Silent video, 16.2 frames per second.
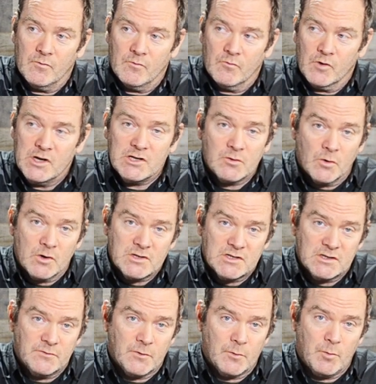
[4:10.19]

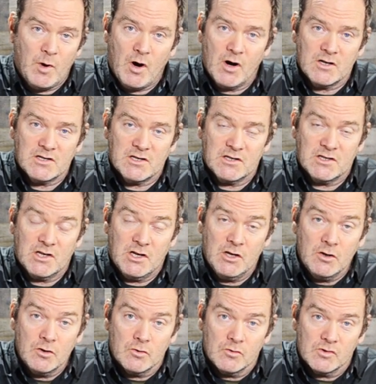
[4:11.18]
resources for parts is
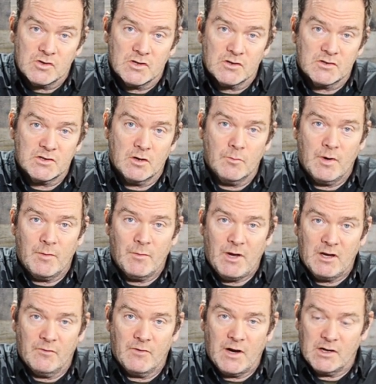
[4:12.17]
huge. There's so many
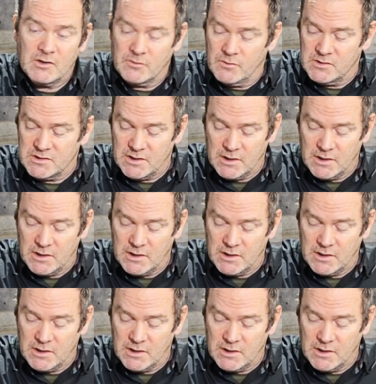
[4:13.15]
manufacturers.